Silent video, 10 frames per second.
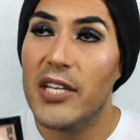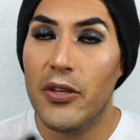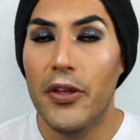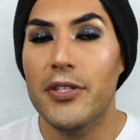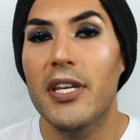
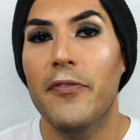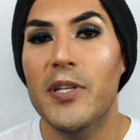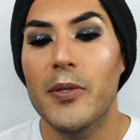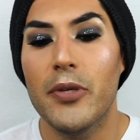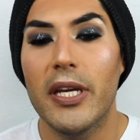so there's a
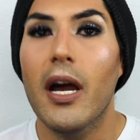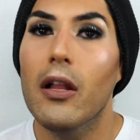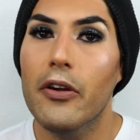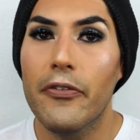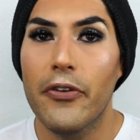difference between
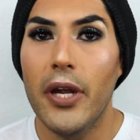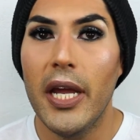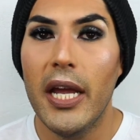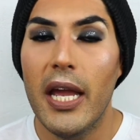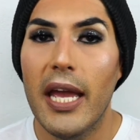
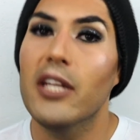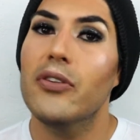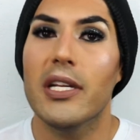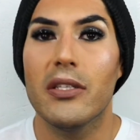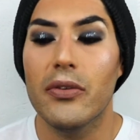color-free and
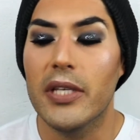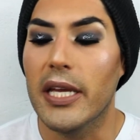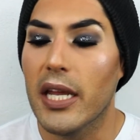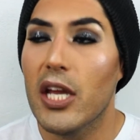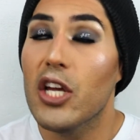
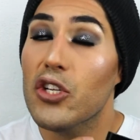translucent.